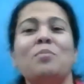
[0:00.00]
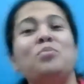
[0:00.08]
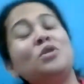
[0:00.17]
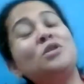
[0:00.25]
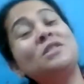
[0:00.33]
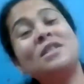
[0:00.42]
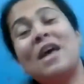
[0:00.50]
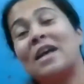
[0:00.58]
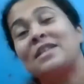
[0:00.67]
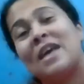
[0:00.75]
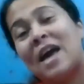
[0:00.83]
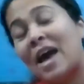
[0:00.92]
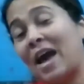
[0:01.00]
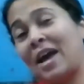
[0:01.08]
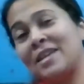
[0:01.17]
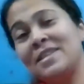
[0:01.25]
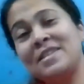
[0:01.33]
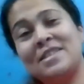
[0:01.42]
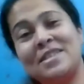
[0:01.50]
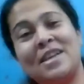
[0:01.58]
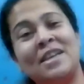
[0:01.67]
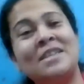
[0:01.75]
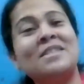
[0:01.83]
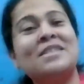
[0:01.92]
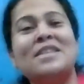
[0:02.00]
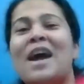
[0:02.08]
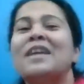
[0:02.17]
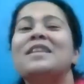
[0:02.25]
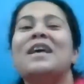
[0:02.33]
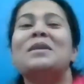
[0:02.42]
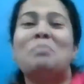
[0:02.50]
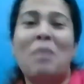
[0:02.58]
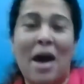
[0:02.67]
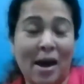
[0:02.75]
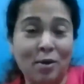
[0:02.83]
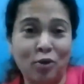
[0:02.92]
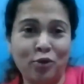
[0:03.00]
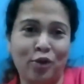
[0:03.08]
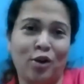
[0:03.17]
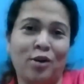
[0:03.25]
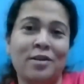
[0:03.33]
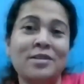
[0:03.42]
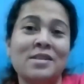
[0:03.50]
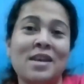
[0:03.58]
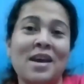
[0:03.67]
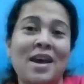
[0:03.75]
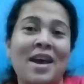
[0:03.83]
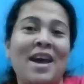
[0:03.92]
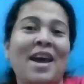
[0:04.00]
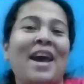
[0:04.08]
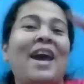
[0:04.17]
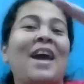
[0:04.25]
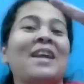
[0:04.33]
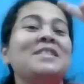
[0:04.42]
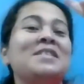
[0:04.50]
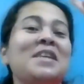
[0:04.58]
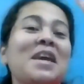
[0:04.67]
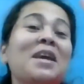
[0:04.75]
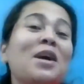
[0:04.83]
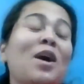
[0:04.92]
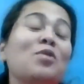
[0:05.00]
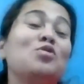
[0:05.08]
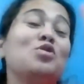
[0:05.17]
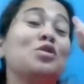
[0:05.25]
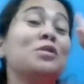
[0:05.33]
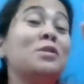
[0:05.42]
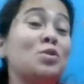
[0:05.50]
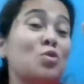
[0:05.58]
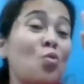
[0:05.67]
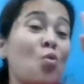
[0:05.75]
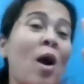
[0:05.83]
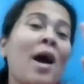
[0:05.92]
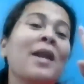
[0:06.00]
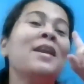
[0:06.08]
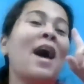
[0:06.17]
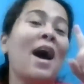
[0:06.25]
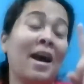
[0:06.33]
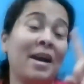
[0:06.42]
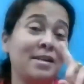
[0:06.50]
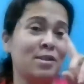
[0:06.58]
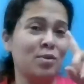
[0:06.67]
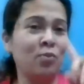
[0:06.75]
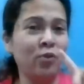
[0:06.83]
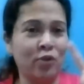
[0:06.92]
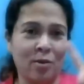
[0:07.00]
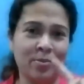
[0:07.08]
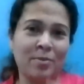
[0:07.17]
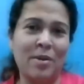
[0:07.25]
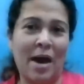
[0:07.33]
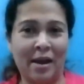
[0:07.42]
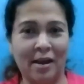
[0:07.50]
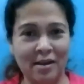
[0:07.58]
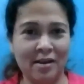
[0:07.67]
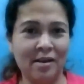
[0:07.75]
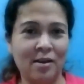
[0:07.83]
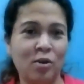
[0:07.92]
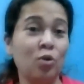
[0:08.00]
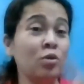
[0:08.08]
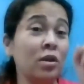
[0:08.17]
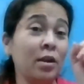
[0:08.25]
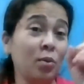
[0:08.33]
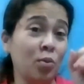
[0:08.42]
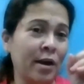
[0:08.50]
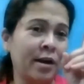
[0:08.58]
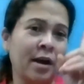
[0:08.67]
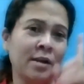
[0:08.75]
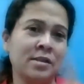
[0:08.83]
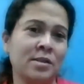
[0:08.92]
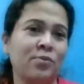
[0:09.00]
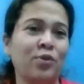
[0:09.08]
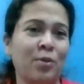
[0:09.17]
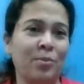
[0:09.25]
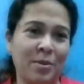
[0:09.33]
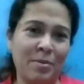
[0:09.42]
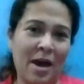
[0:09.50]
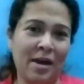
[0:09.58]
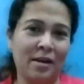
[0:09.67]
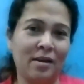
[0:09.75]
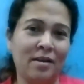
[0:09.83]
Put that hand inside that bag of yours and take out just one item from the bag. Only one item from the bag.